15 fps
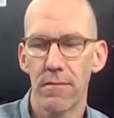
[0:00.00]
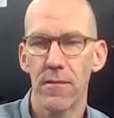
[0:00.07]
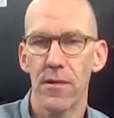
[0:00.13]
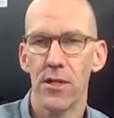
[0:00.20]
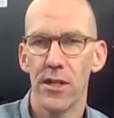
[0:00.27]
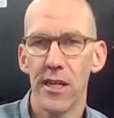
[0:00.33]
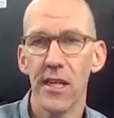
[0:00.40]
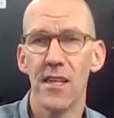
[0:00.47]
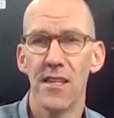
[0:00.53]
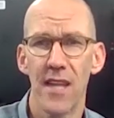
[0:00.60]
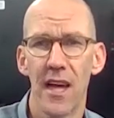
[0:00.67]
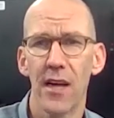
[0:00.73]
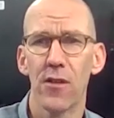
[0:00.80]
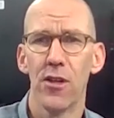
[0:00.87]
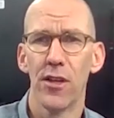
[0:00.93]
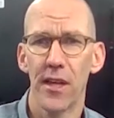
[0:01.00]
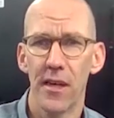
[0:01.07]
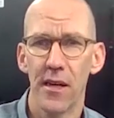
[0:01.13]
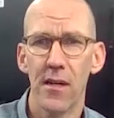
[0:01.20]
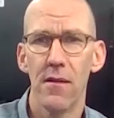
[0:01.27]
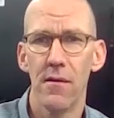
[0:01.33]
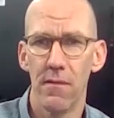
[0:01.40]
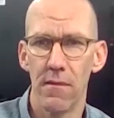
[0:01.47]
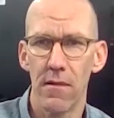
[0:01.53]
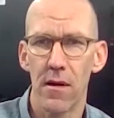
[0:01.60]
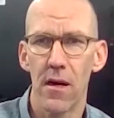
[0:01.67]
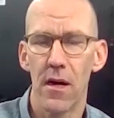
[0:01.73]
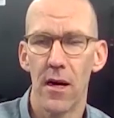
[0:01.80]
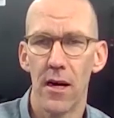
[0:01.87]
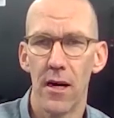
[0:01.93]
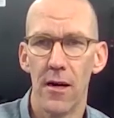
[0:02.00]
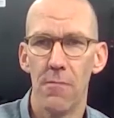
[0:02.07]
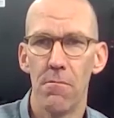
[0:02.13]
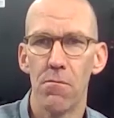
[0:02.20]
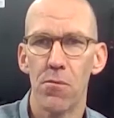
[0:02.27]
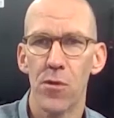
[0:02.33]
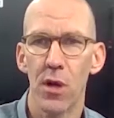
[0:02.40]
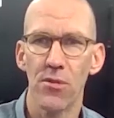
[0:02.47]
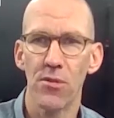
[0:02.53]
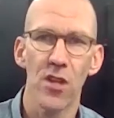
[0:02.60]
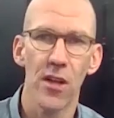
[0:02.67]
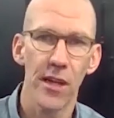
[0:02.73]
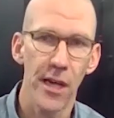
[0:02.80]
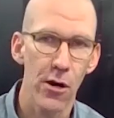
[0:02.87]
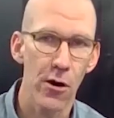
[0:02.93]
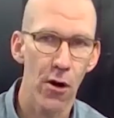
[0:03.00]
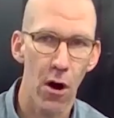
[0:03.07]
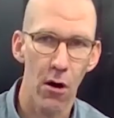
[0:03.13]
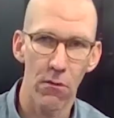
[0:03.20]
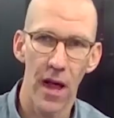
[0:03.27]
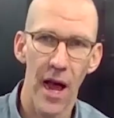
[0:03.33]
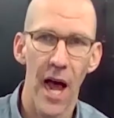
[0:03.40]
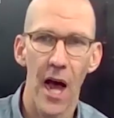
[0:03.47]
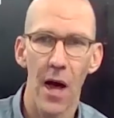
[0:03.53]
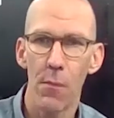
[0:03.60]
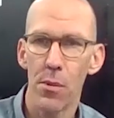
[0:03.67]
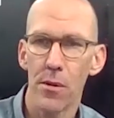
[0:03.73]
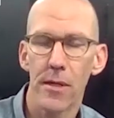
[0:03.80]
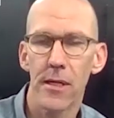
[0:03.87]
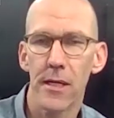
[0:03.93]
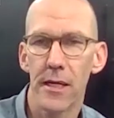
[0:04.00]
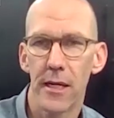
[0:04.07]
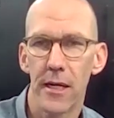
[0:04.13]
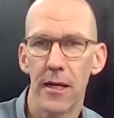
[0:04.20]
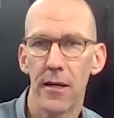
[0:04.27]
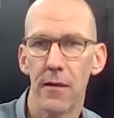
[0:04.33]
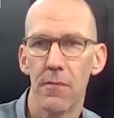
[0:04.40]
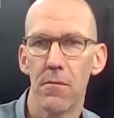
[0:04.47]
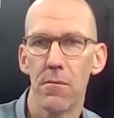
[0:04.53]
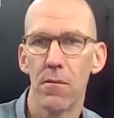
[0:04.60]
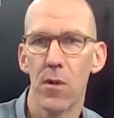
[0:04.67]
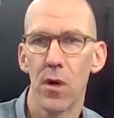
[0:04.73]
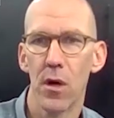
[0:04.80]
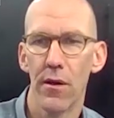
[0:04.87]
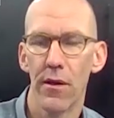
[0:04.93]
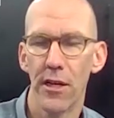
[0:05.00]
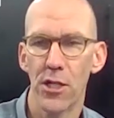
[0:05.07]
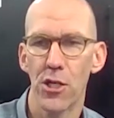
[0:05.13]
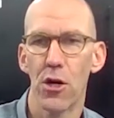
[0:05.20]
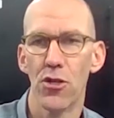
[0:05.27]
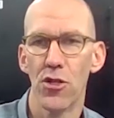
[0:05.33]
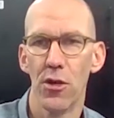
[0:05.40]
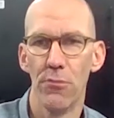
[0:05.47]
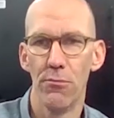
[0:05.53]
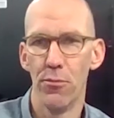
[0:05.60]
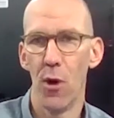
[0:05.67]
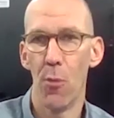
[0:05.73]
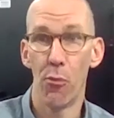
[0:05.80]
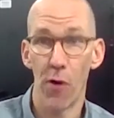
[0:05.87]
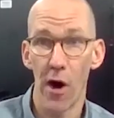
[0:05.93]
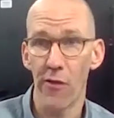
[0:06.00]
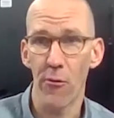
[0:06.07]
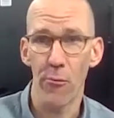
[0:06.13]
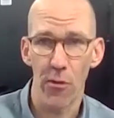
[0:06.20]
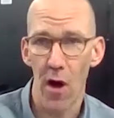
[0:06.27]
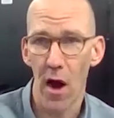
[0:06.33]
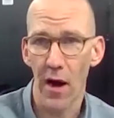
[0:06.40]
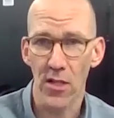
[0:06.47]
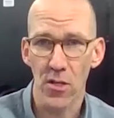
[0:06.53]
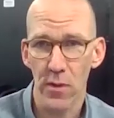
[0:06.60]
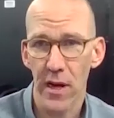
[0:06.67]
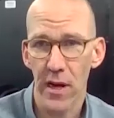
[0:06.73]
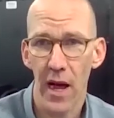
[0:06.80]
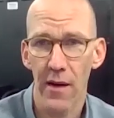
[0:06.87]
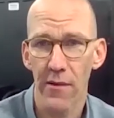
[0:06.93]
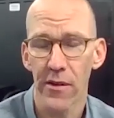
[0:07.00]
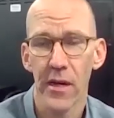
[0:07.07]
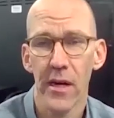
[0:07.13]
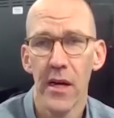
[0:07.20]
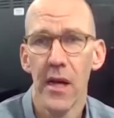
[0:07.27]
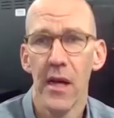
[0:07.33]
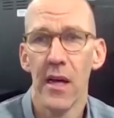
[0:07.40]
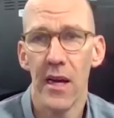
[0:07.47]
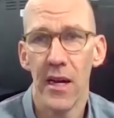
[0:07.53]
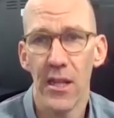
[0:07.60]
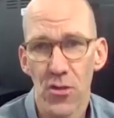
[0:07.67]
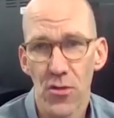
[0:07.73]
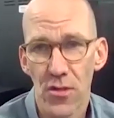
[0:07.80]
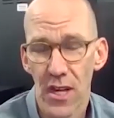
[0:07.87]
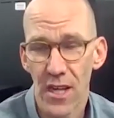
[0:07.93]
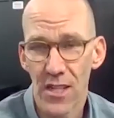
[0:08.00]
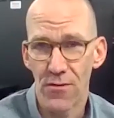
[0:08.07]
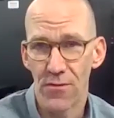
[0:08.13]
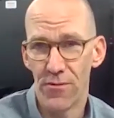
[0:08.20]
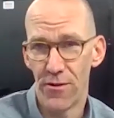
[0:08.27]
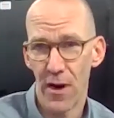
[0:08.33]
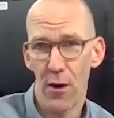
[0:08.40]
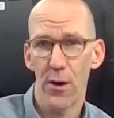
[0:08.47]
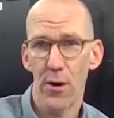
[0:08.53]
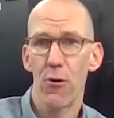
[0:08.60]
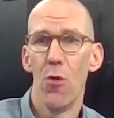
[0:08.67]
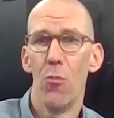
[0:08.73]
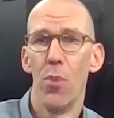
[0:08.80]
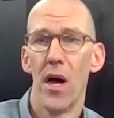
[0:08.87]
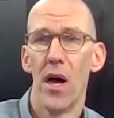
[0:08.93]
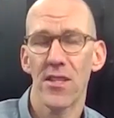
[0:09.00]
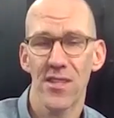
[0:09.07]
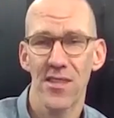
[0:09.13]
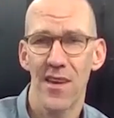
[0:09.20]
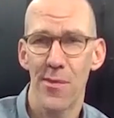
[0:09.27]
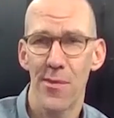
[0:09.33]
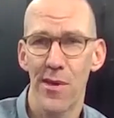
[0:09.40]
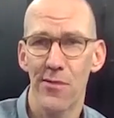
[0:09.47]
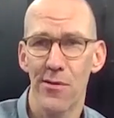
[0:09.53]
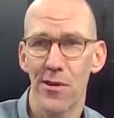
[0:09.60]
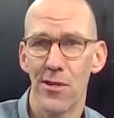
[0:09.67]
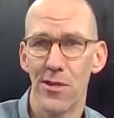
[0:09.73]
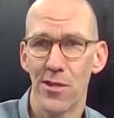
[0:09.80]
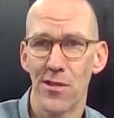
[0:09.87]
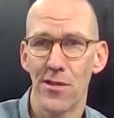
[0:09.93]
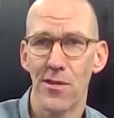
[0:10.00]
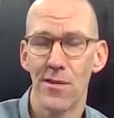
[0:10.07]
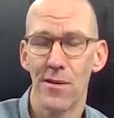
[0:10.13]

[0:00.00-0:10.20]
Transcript: you need to take a look at Eaton. I'm sitting here in our lab that shows the breadth of products we have. It's very robust, and I think there's